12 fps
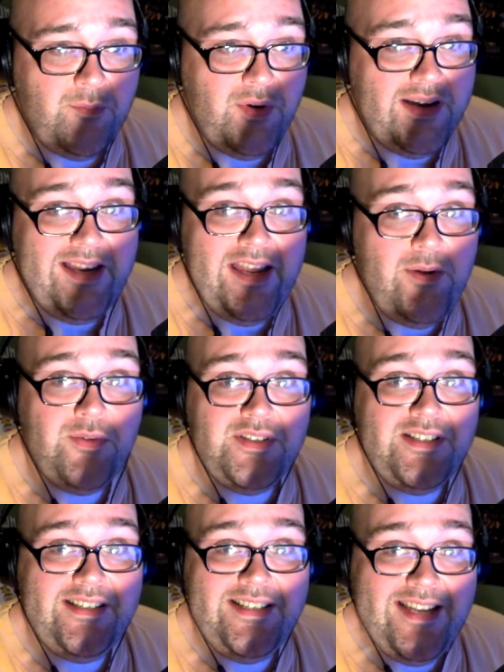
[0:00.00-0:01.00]
But he
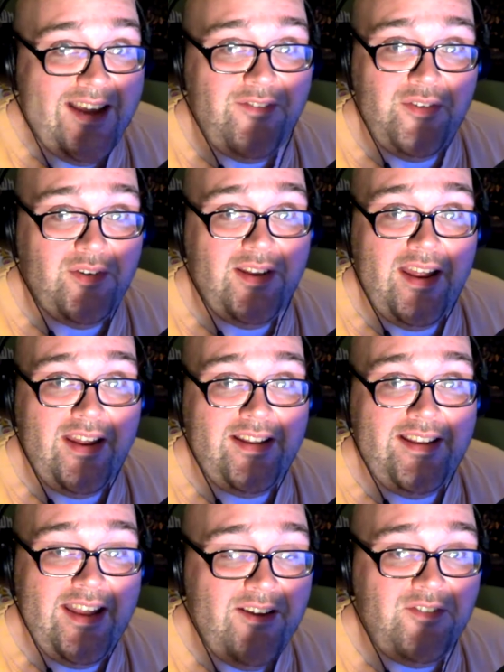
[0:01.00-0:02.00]
was definitely a
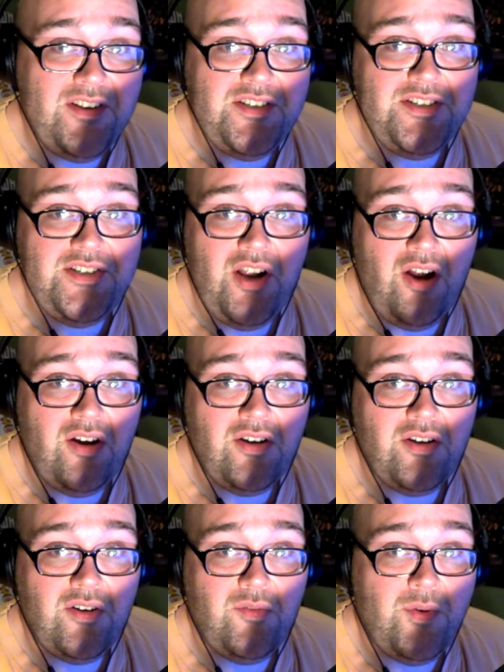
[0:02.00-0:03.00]
gifted
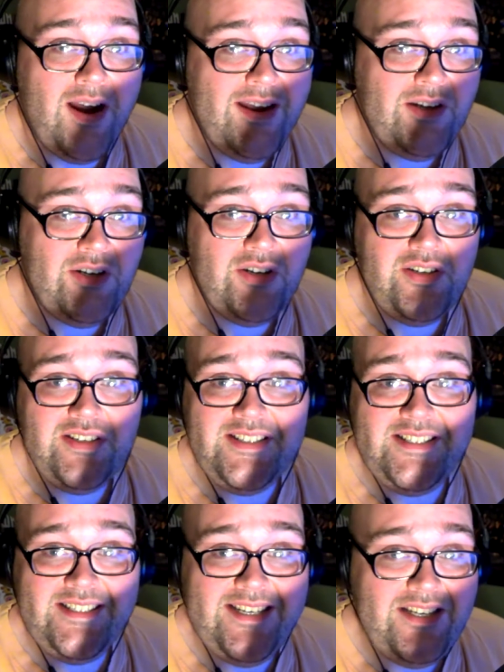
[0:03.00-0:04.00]
songwriter,
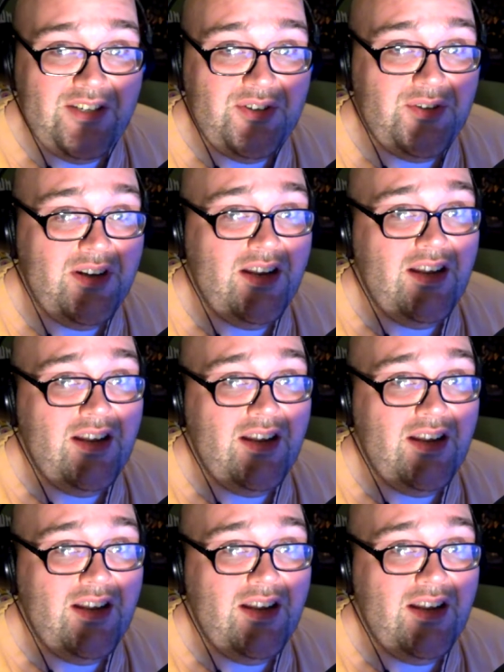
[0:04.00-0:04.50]
singer,